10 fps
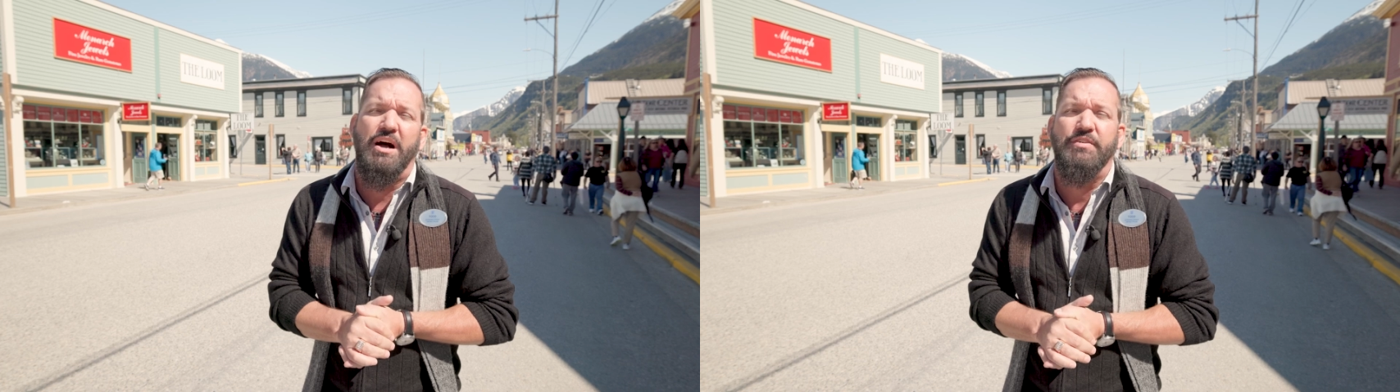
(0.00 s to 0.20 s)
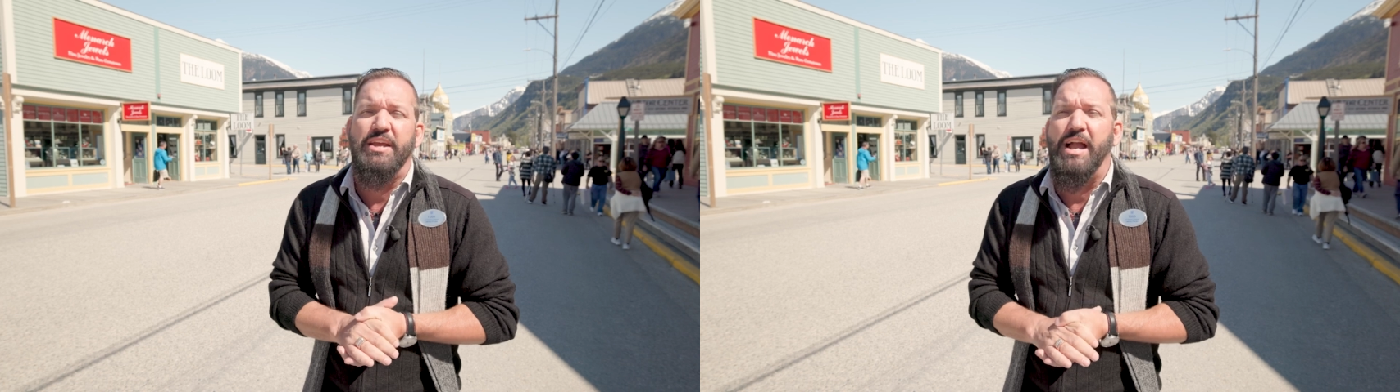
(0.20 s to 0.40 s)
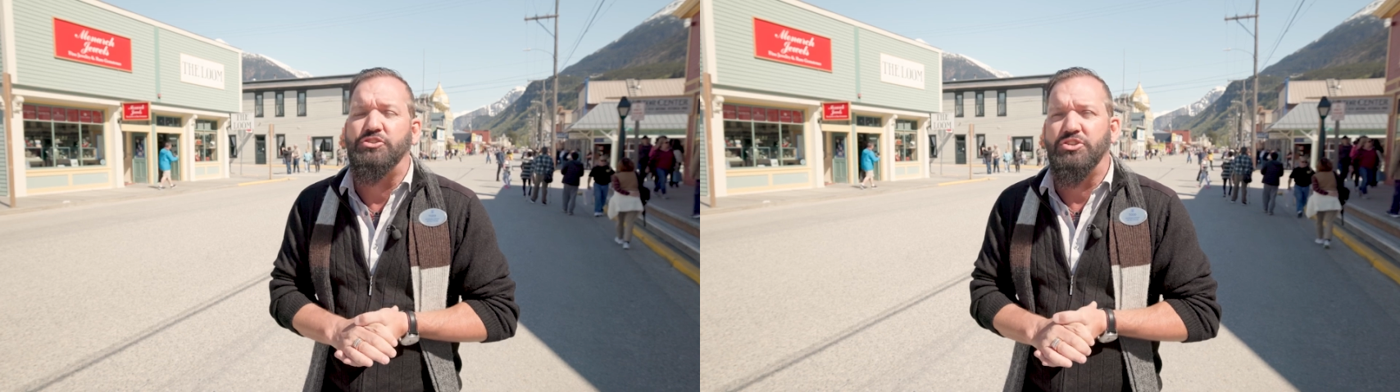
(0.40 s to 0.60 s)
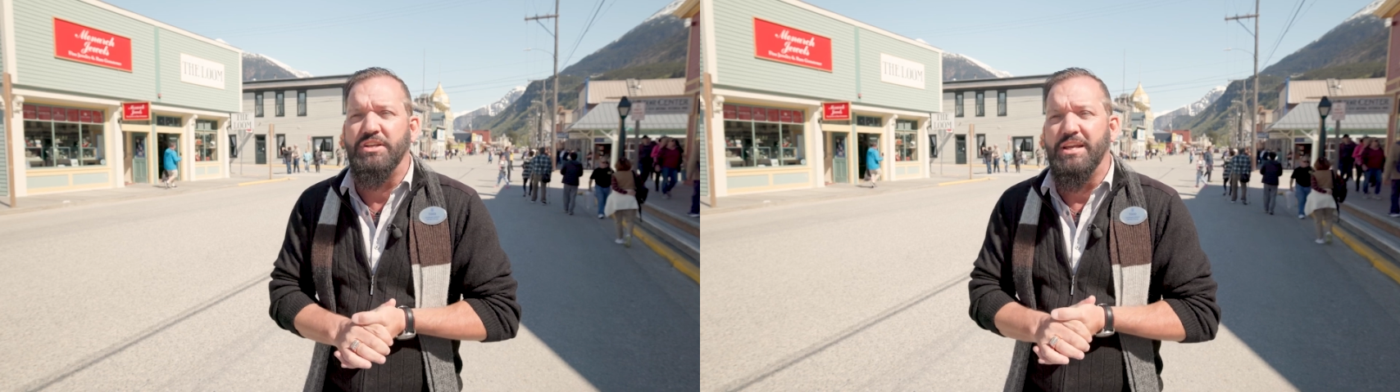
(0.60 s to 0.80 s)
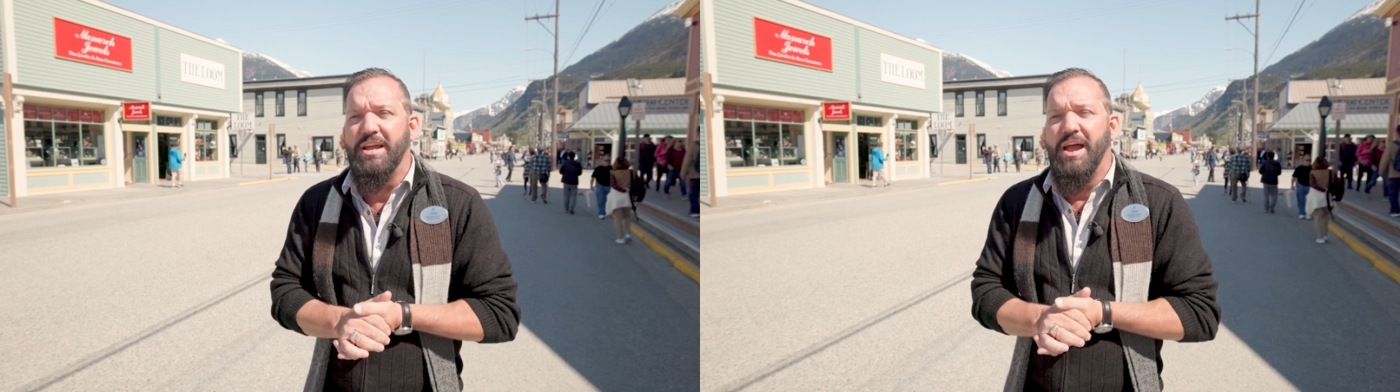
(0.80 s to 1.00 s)
He
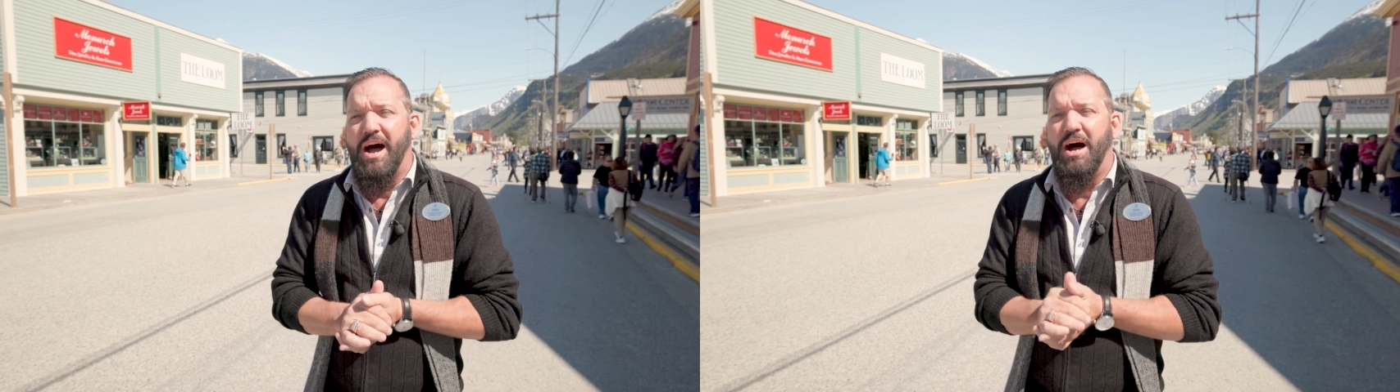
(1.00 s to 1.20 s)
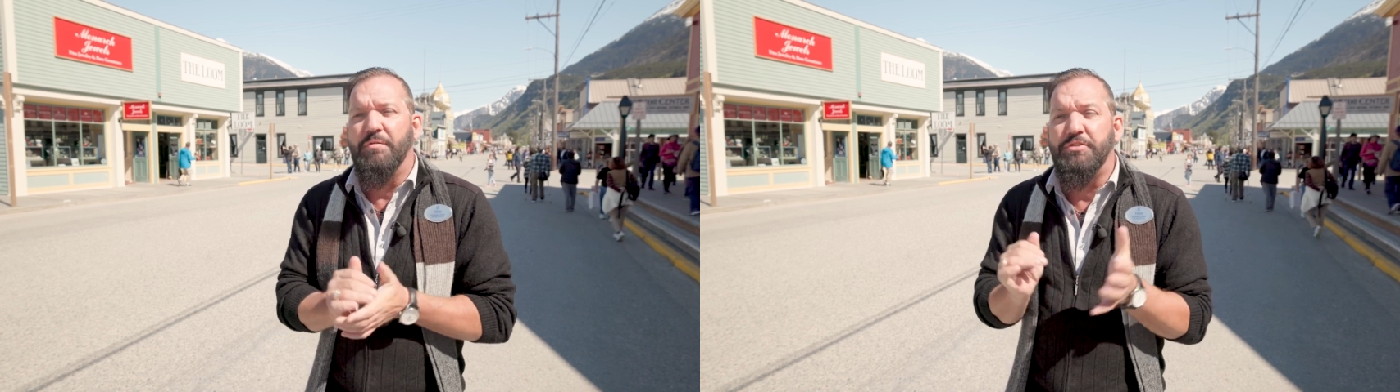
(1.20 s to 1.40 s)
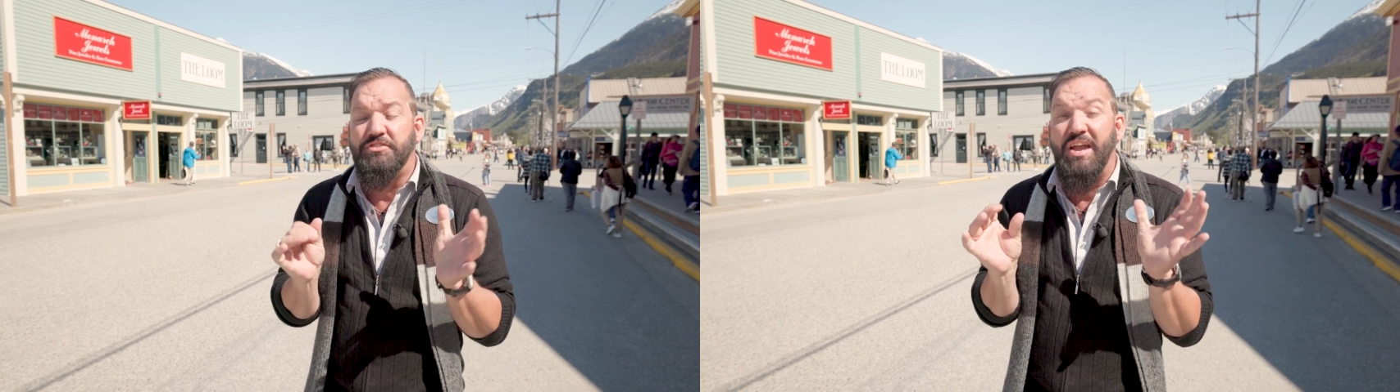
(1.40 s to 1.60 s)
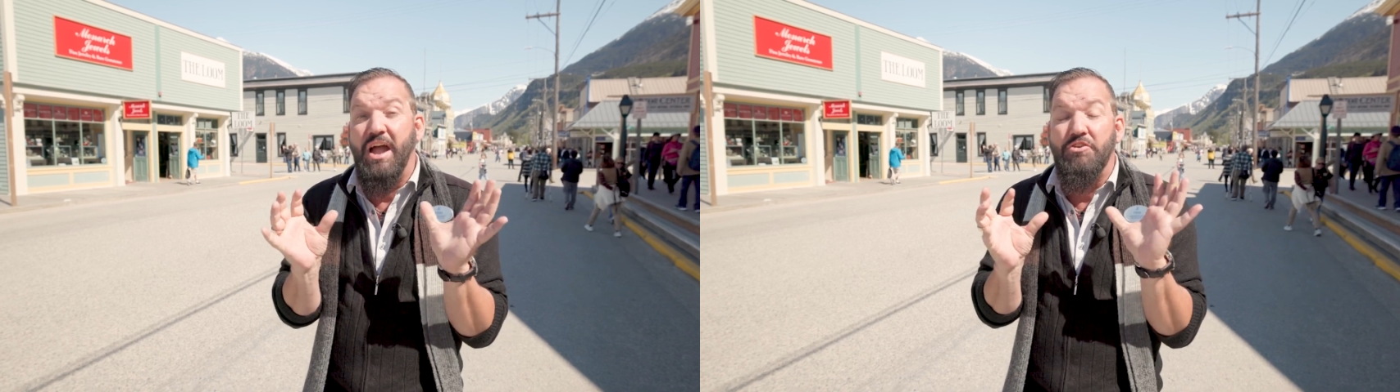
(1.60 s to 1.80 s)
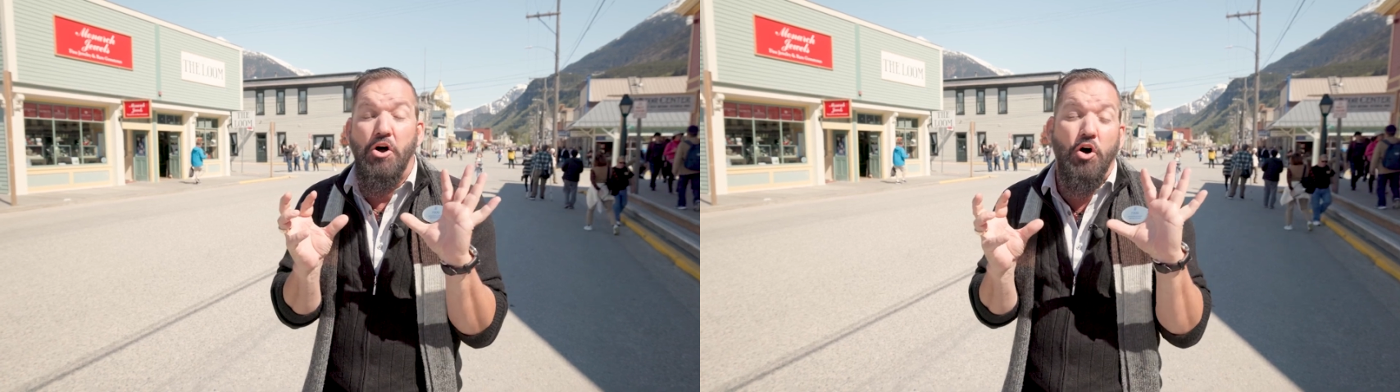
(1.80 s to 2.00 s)
actually, the
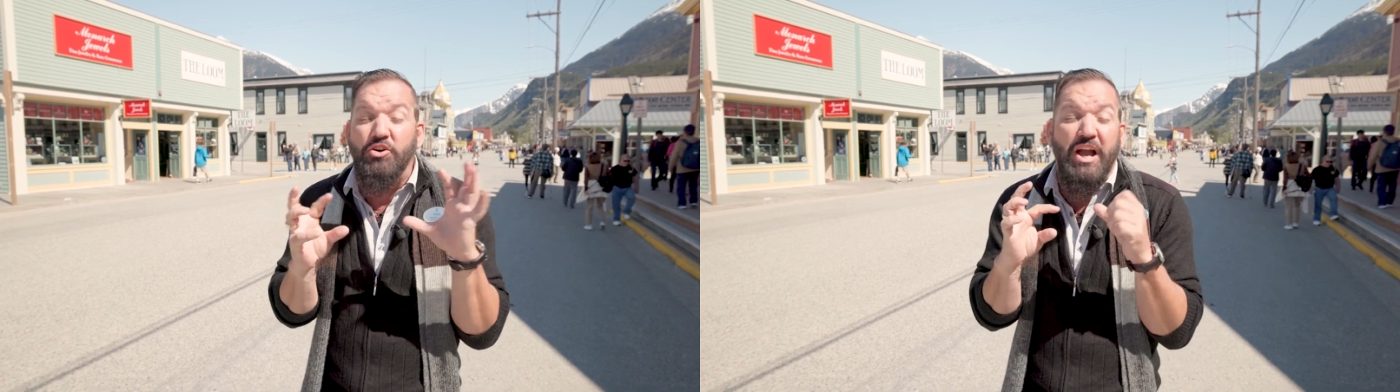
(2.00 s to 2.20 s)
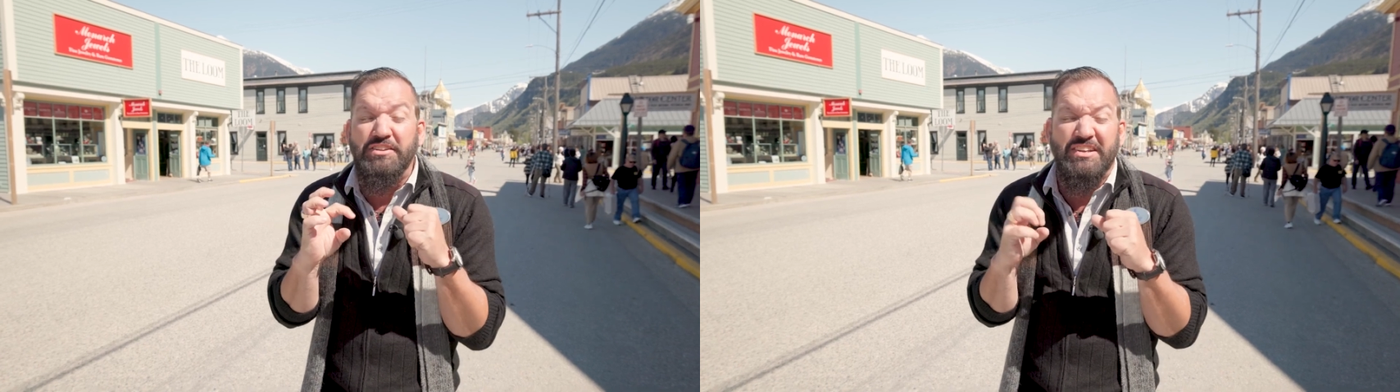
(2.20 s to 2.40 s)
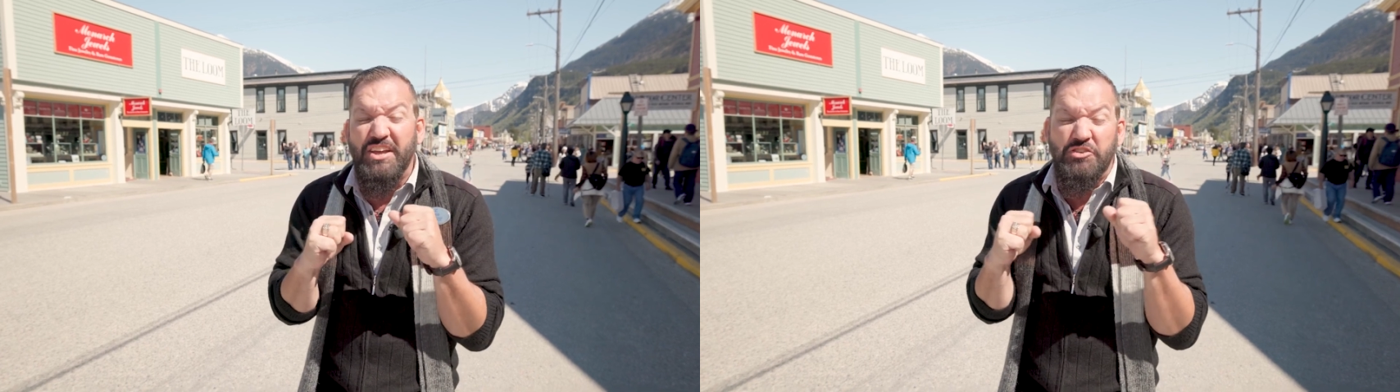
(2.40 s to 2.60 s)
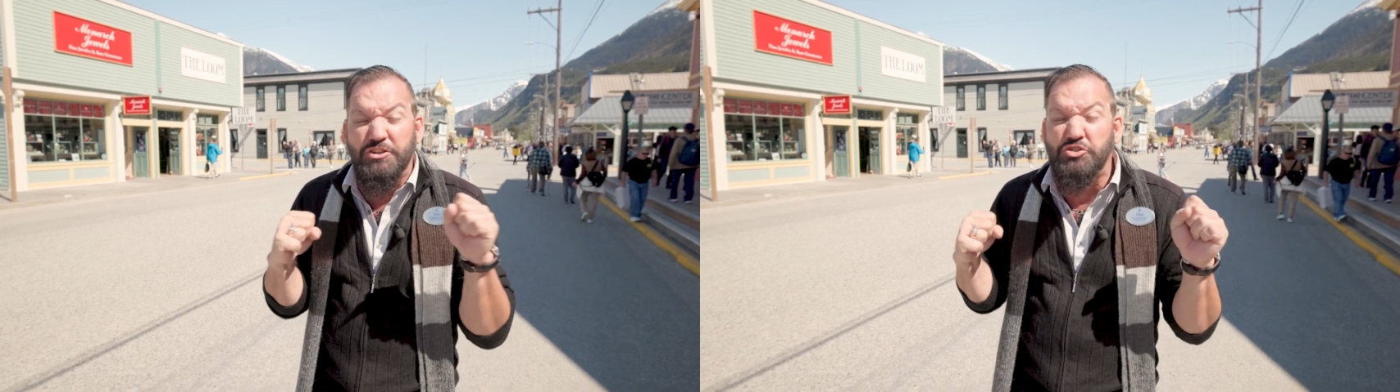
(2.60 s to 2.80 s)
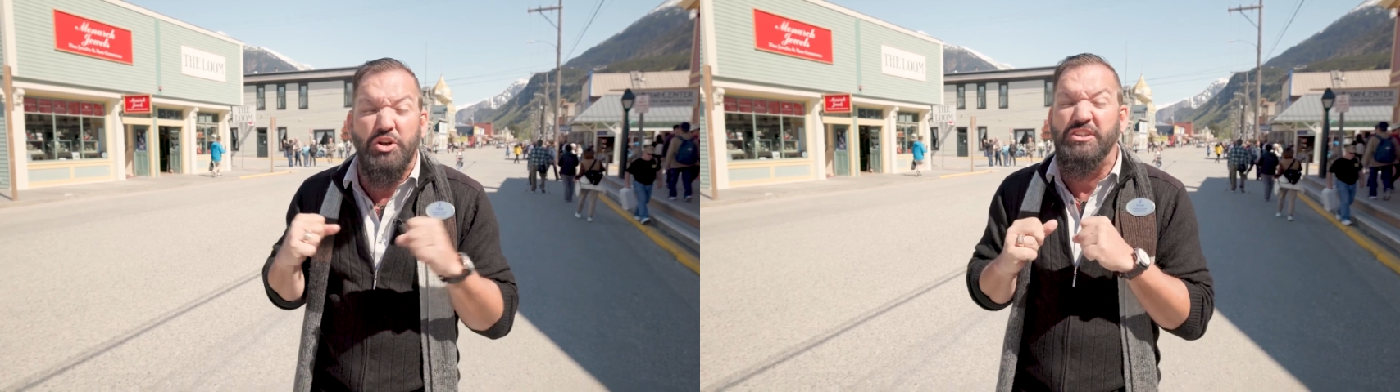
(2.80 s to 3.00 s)
town all got together
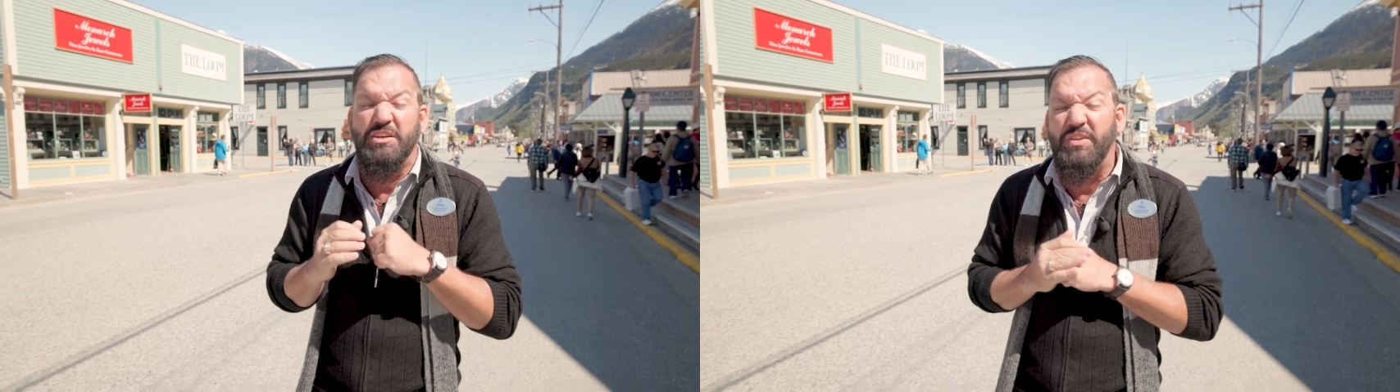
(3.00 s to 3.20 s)
and tricked him.